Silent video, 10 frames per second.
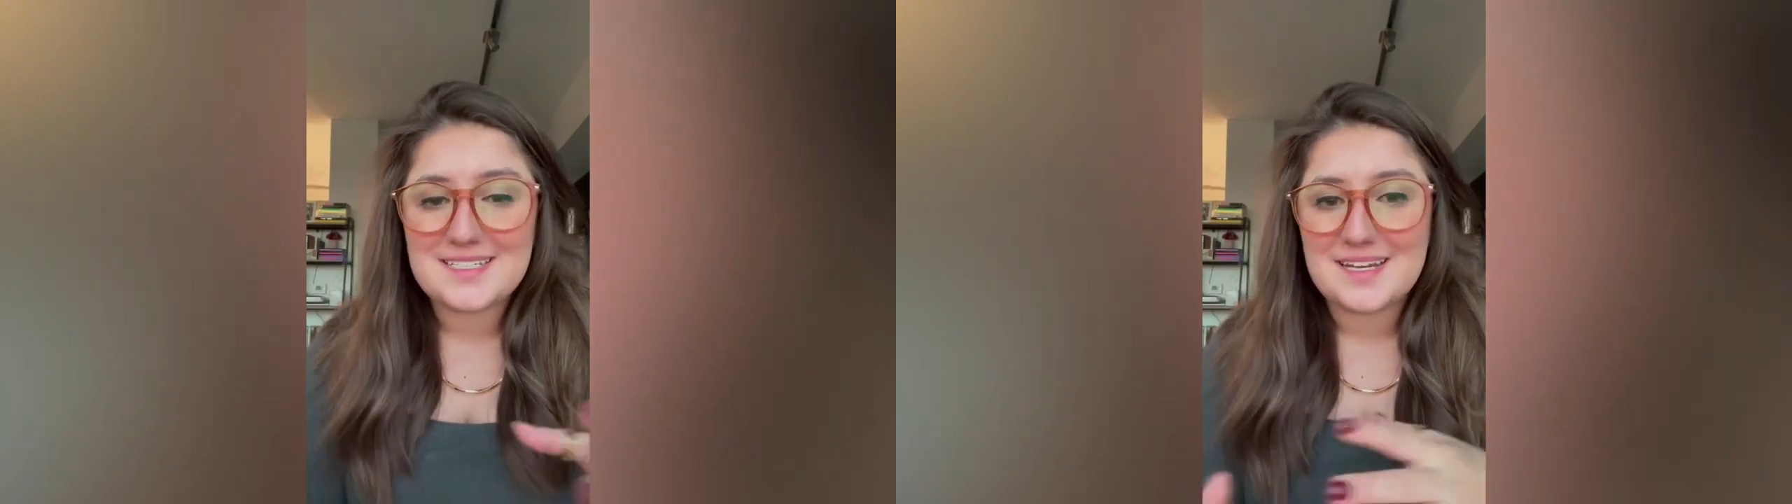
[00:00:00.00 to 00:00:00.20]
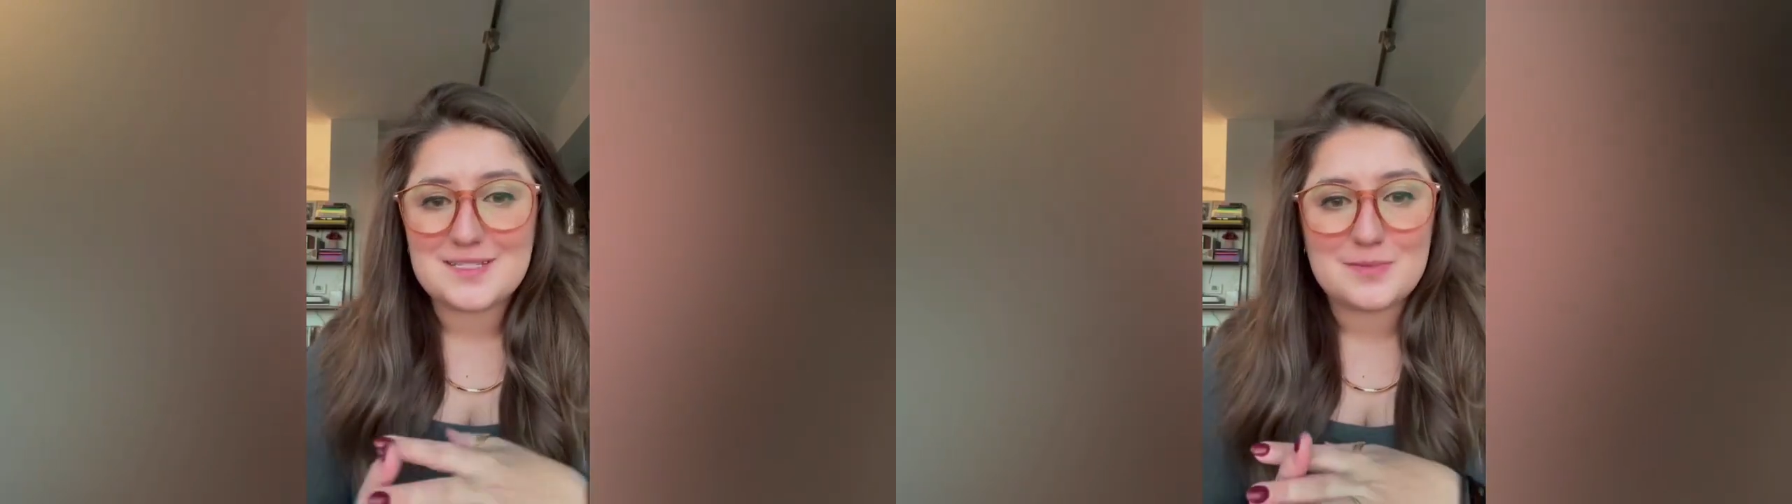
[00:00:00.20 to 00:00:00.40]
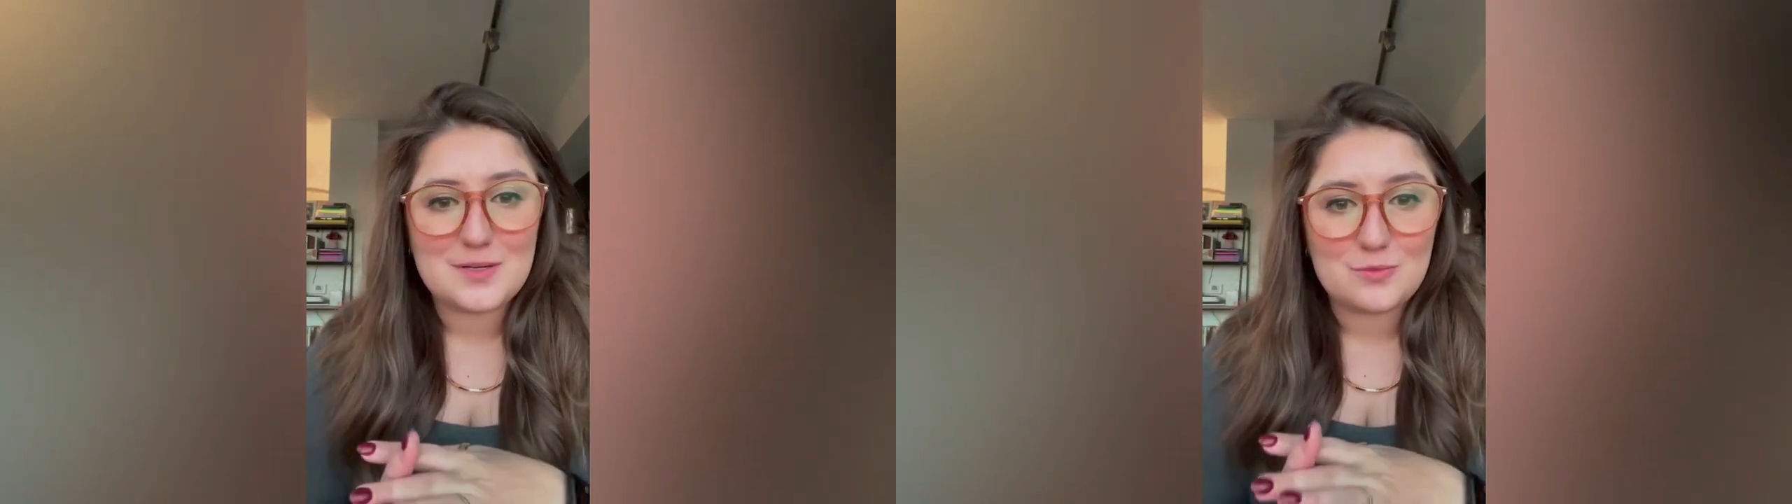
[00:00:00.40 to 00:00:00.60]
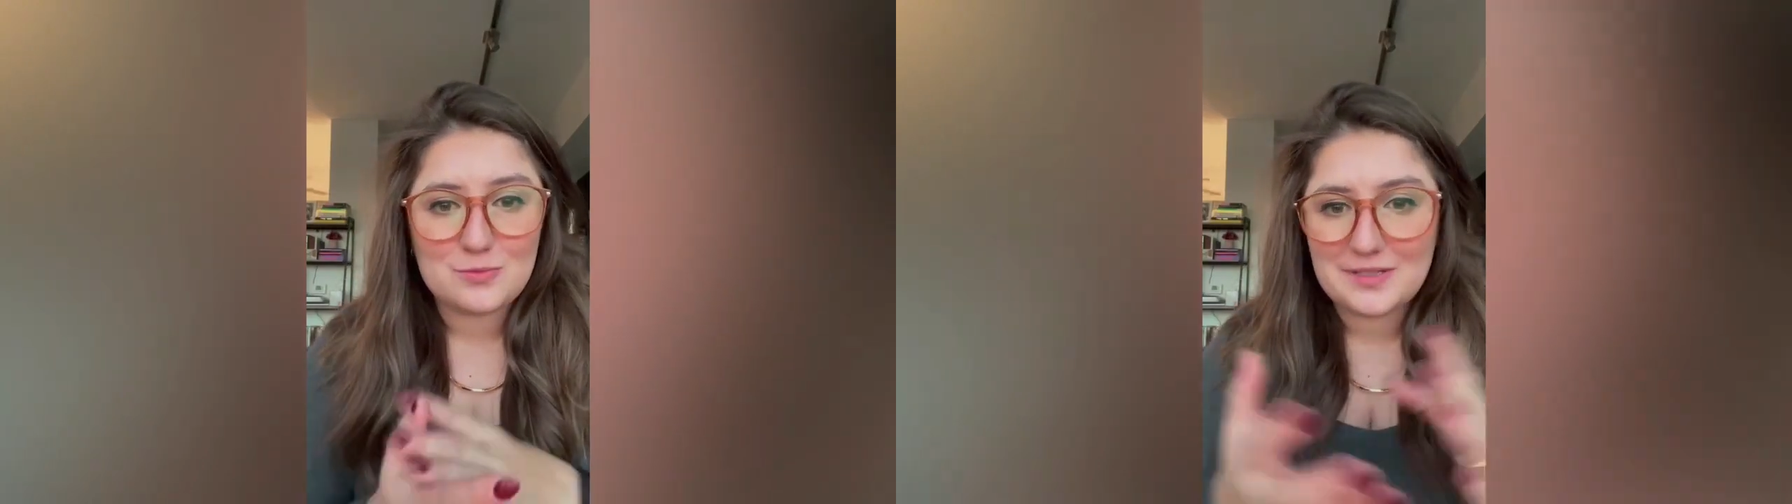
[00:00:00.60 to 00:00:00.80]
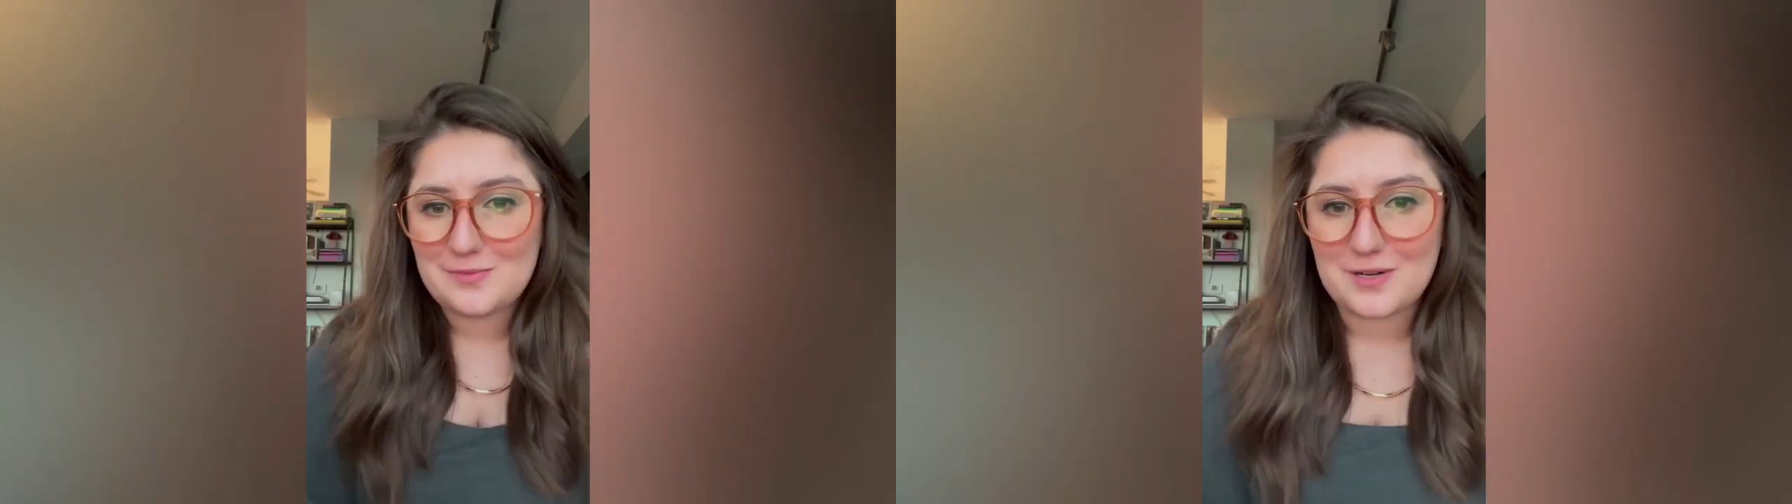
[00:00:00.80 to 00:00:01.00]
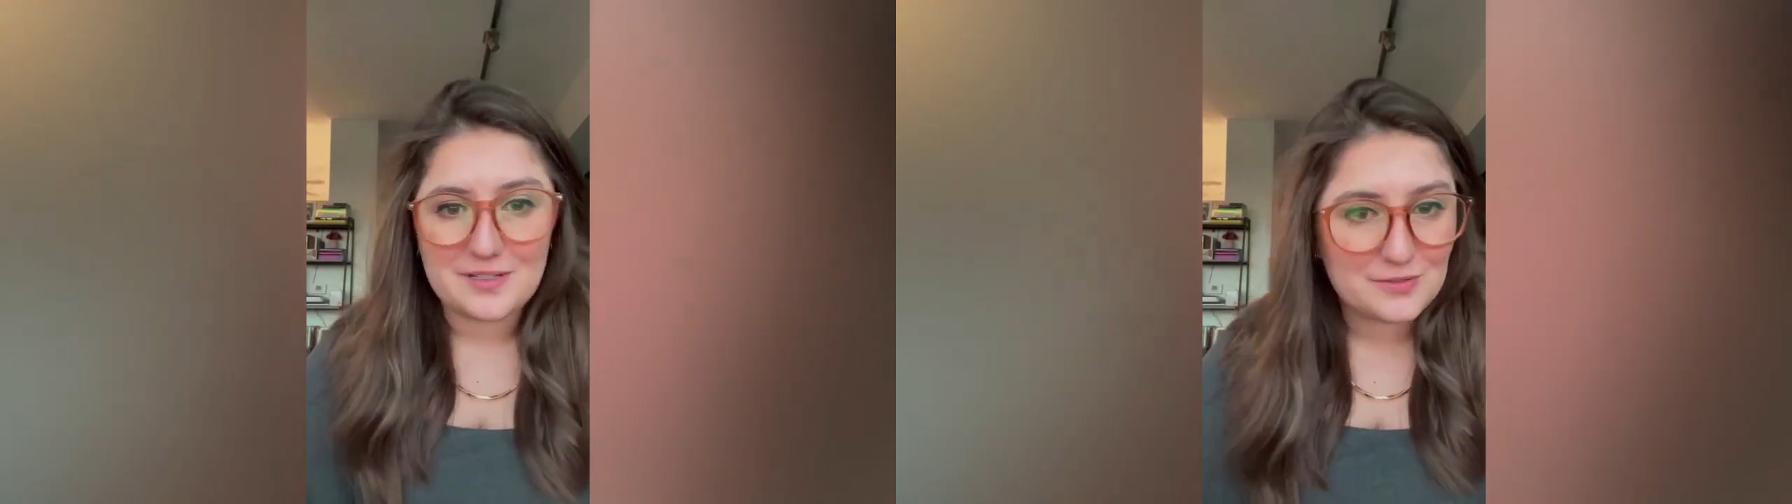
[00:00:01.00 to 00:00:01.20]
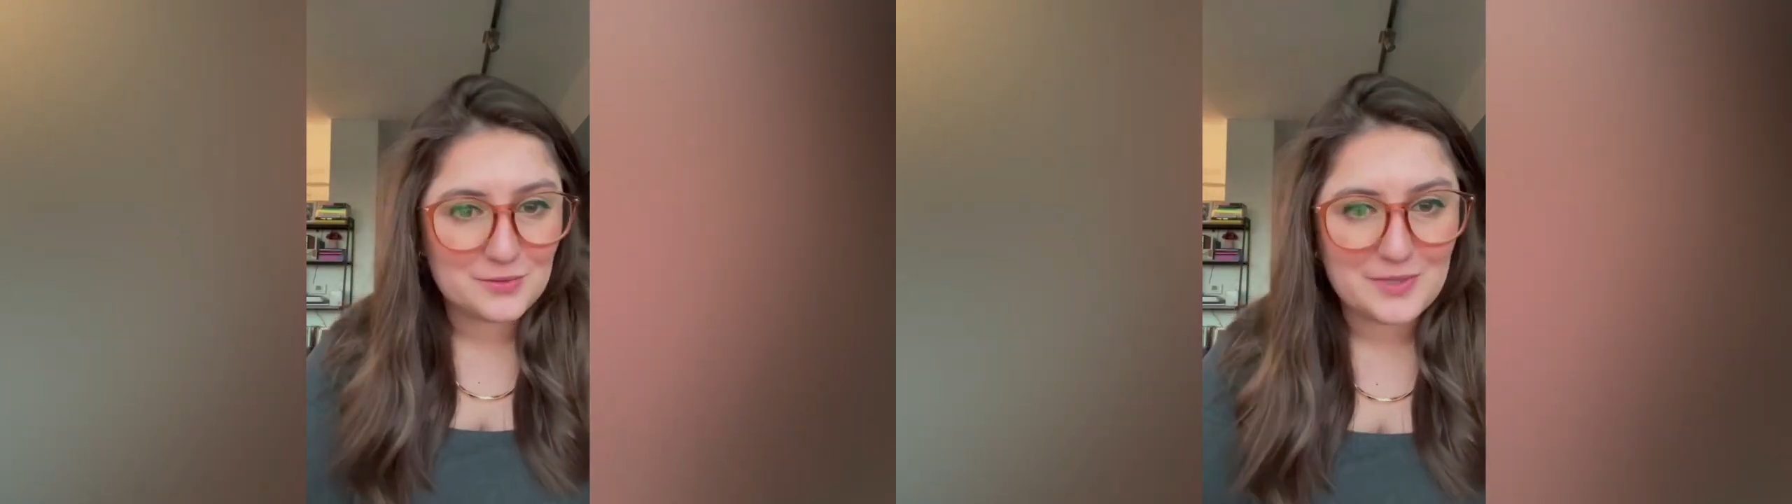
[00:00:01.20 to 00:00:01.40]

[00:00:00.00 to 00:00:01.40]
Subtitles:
and has been a really wonderful